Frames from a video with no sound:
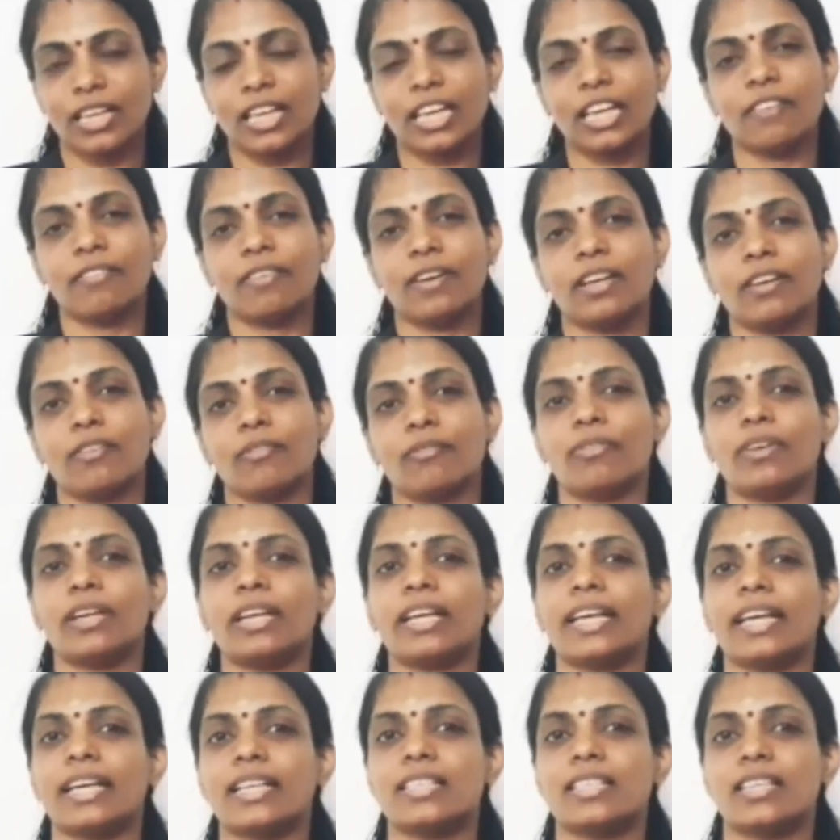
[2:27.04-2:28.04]
Even
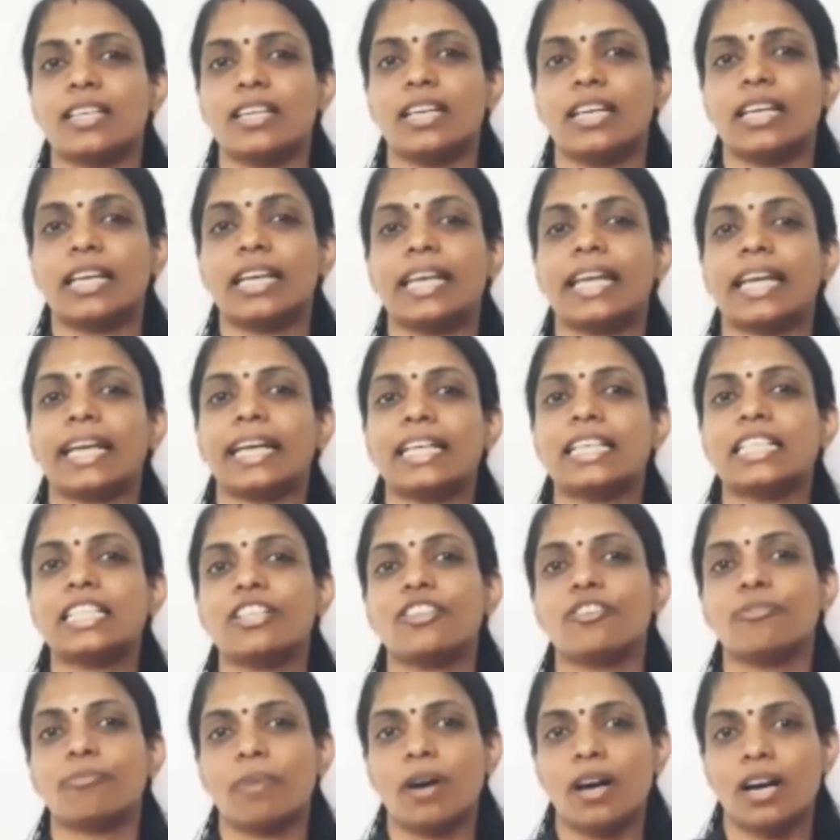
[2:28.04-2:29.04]
we get
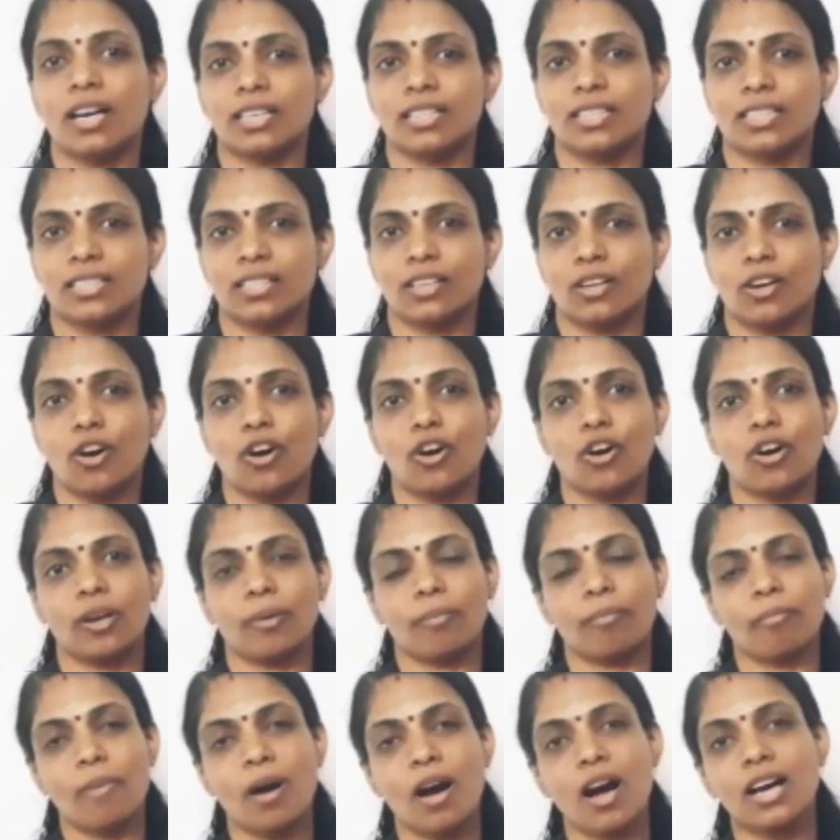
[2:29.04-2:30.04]
negative marks
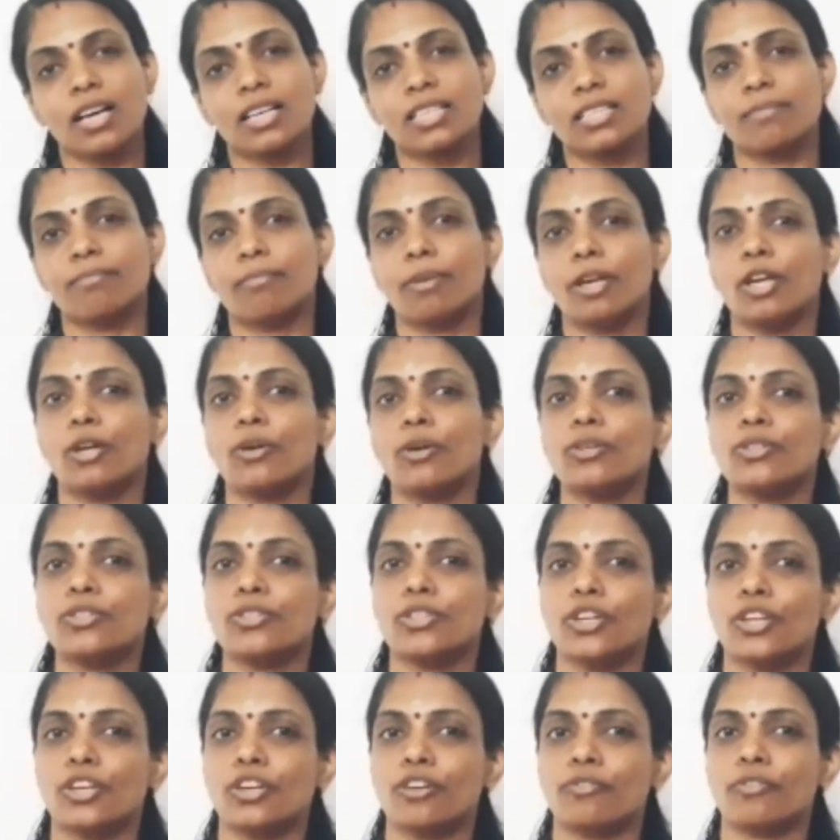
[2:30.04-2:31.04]
or marks below
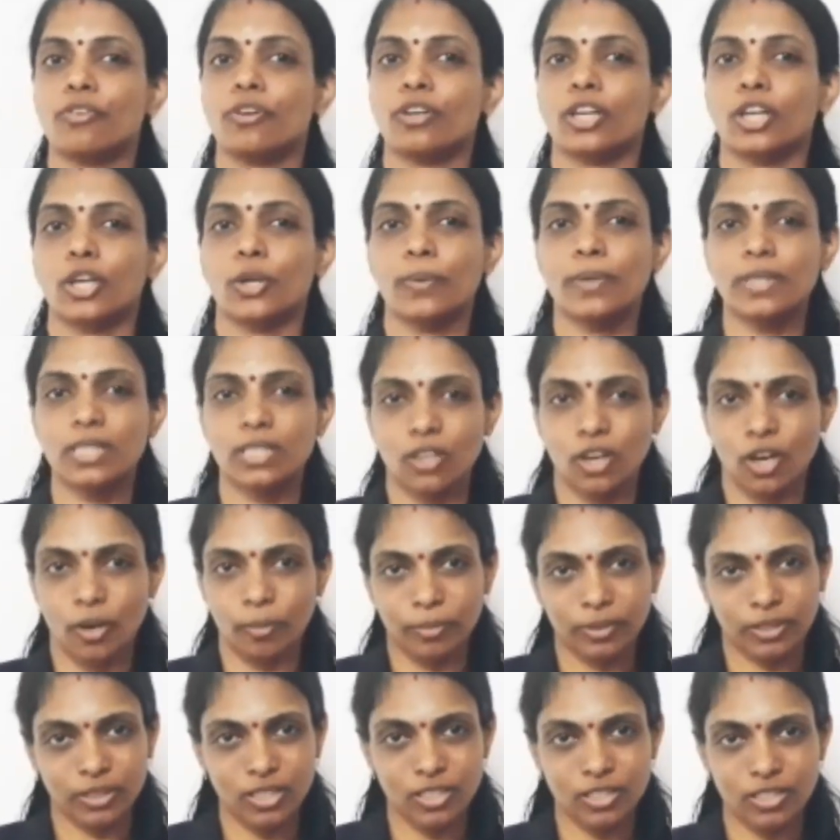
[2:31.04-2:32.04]
0 for quiz
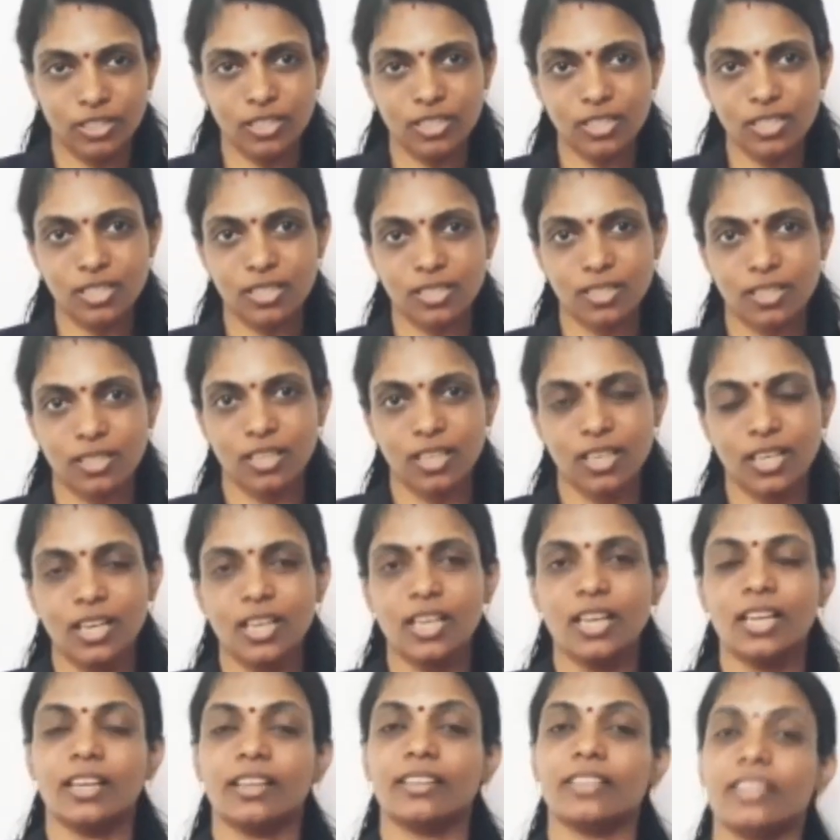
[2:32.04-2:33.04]
competitions.
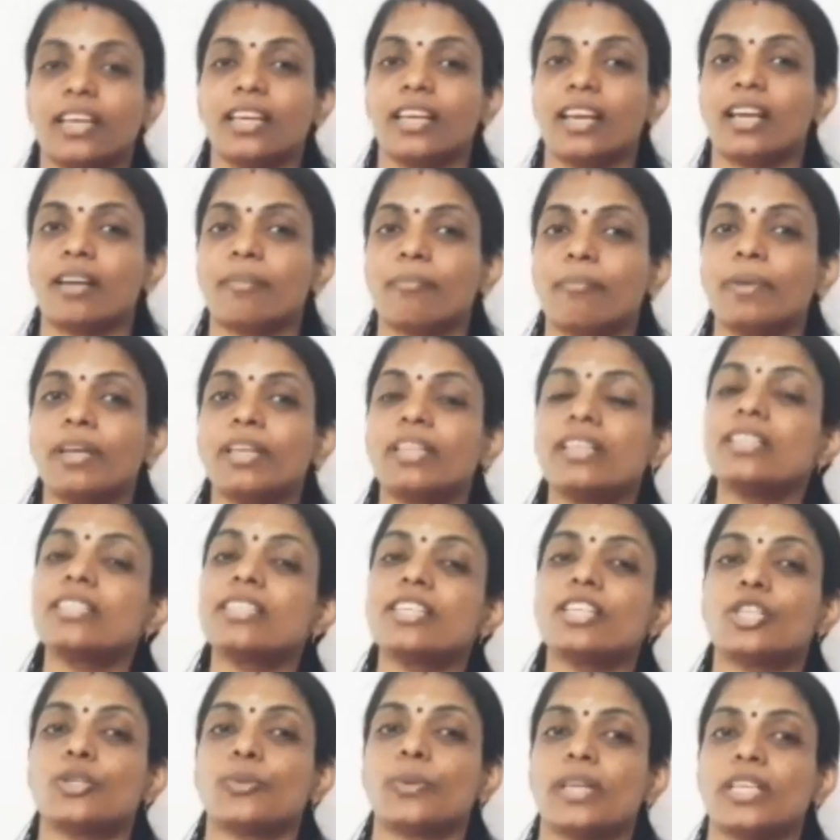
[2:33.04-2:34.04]
There are many
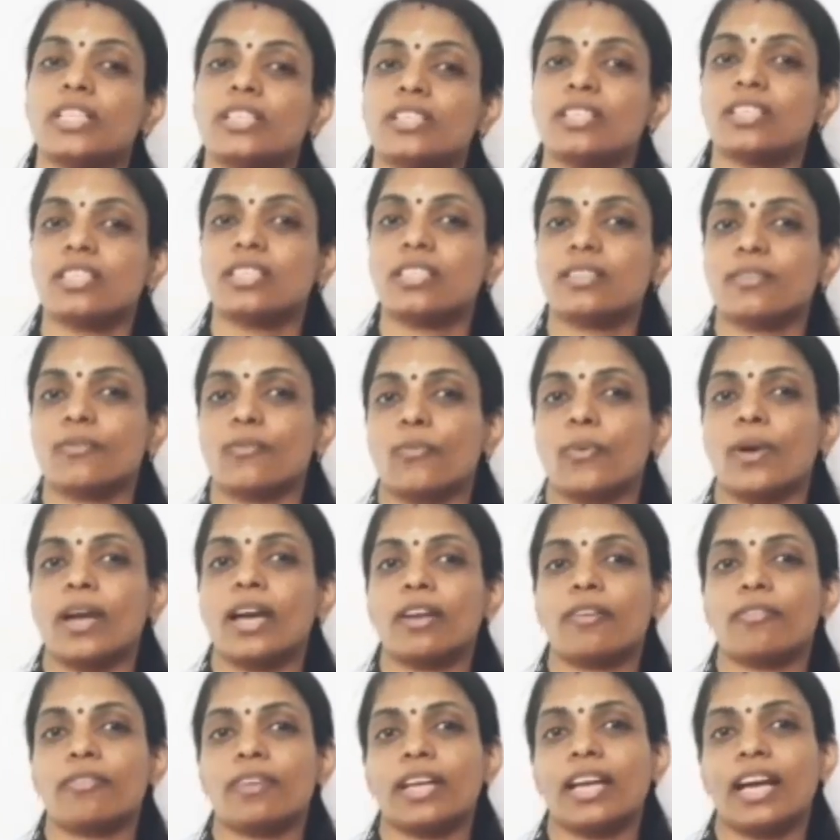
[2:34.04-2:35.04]
situations
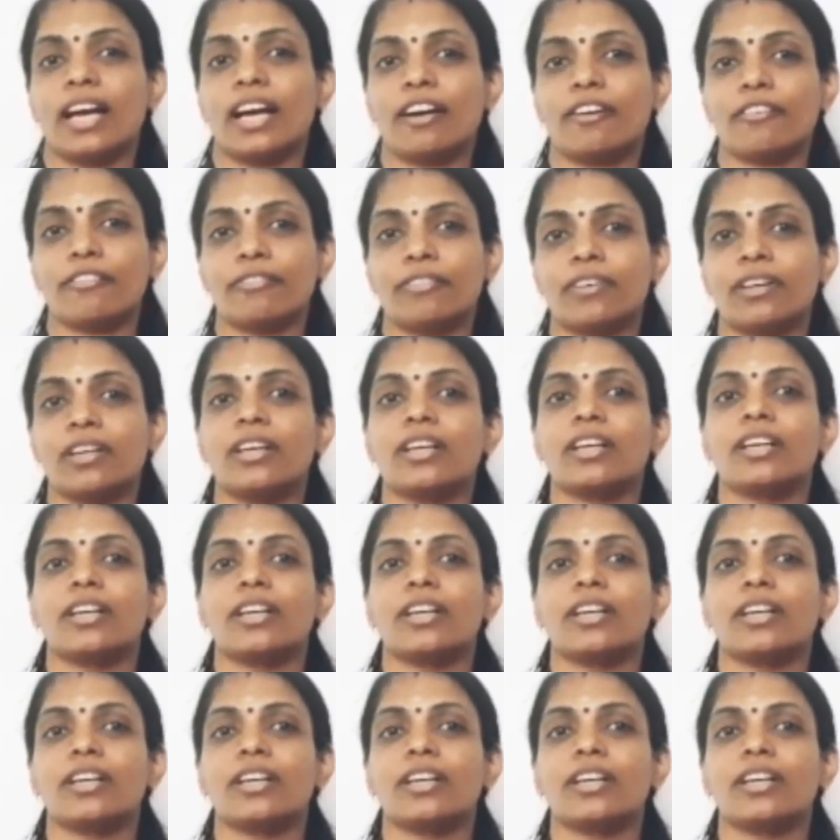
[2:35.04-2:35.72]
where we have